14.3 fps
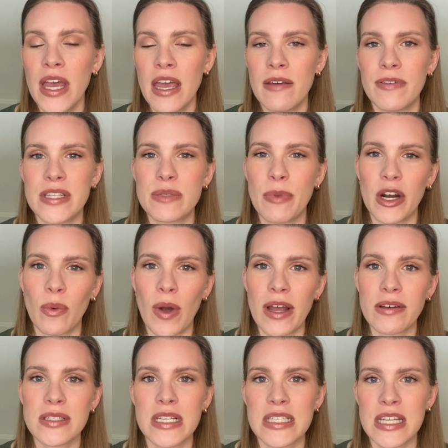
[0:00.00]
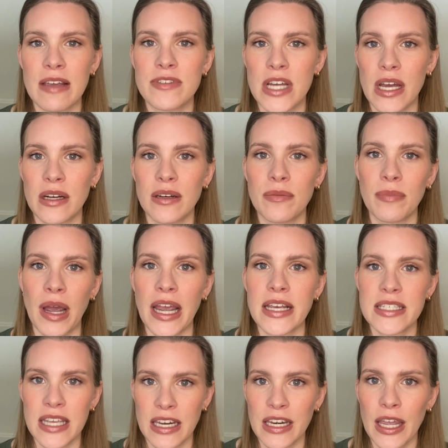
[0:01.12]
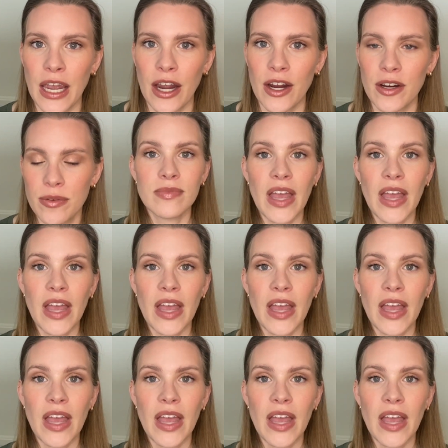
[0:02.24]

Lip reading: if it's been a while since I've done my skincare.